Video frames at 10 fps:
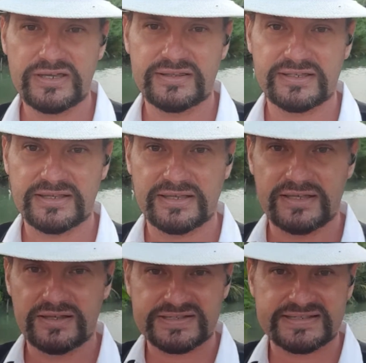that
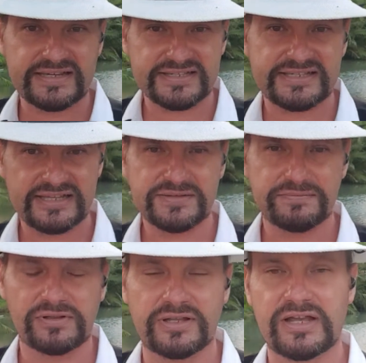
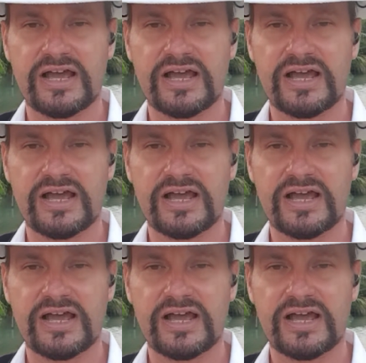successful